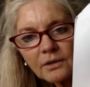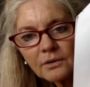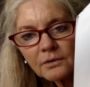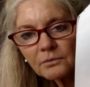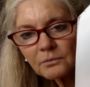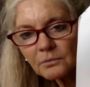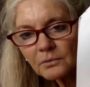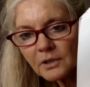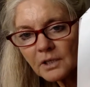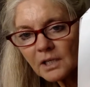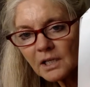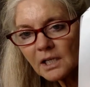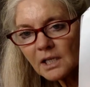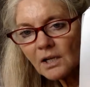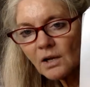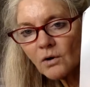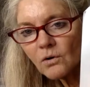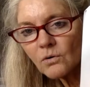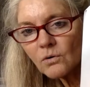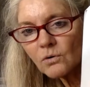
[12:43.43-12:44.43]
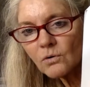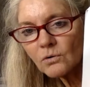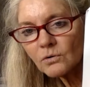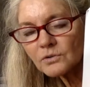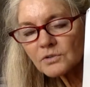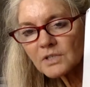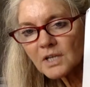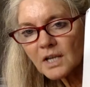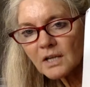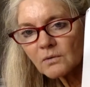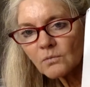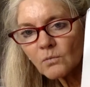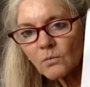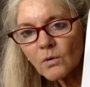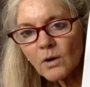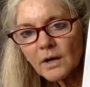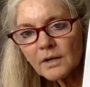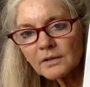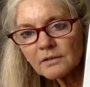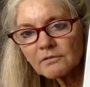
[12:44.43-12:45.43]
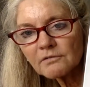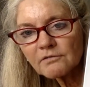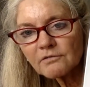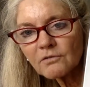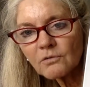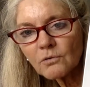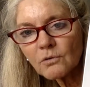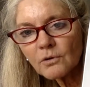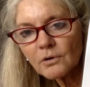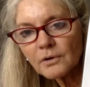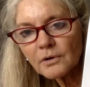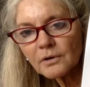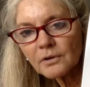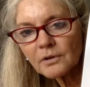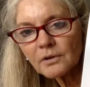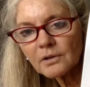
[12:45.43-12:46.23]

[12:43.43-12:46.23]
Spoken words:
3 holes and 1/4.